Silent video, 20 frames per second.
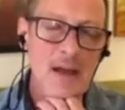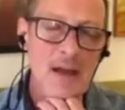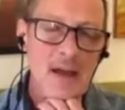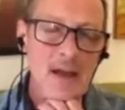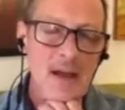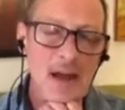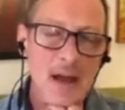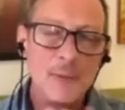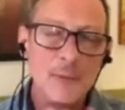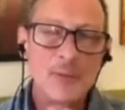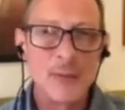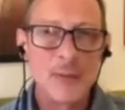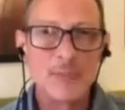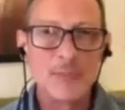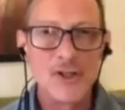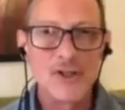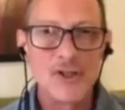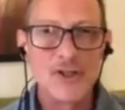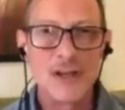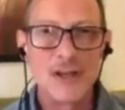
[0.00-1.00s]
And I really
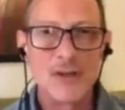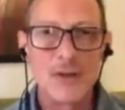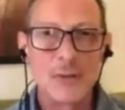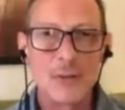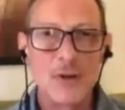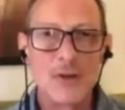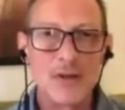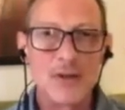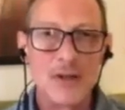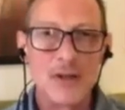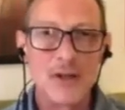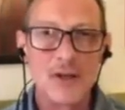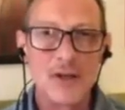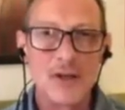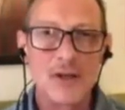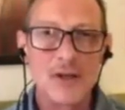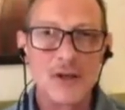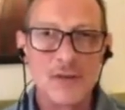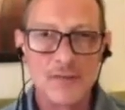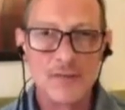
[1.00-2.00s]
appreciate the work that
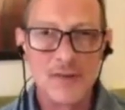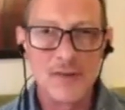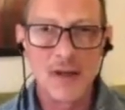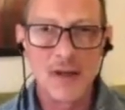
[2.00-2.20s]
you've